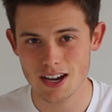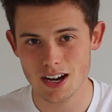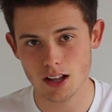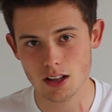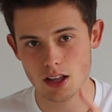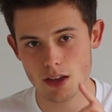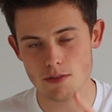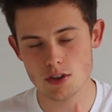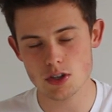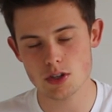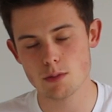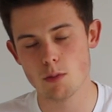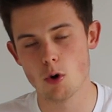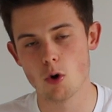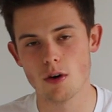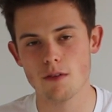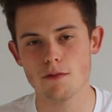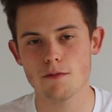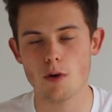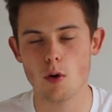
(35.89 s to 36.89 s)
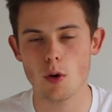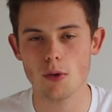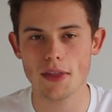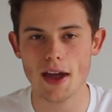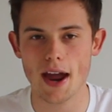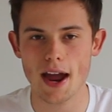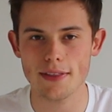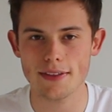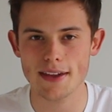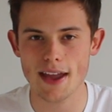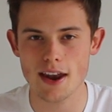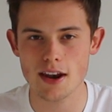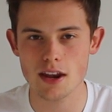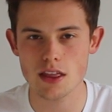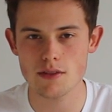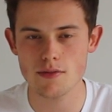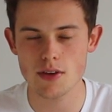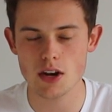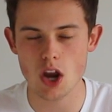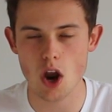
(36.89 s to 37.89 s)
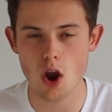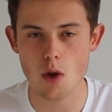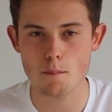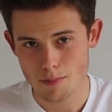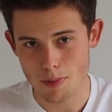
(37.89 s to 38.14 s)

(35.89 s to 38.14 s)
I'll give you some more info on that at the end of the video.